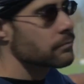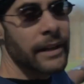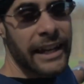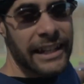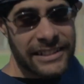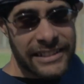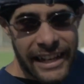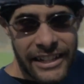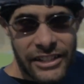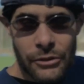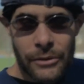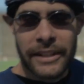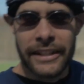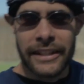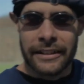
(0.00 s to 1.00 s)

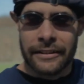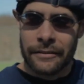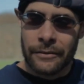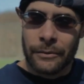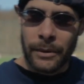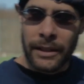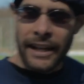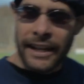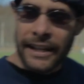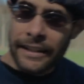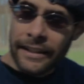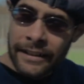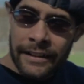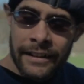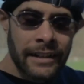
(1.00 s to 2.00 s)
exaggerating when I
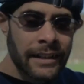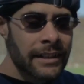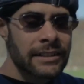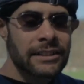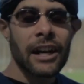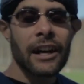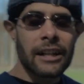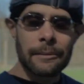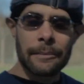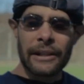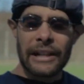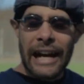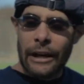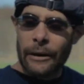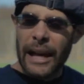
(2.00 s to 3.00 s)
talk about
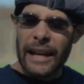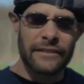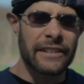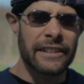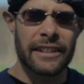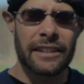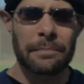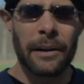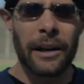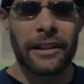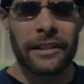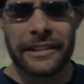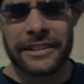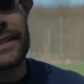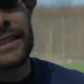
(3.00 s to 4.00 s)
how heavy this
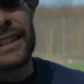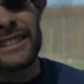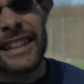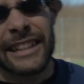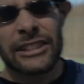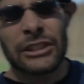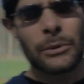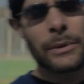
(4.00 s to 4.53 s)
ball is. Now take into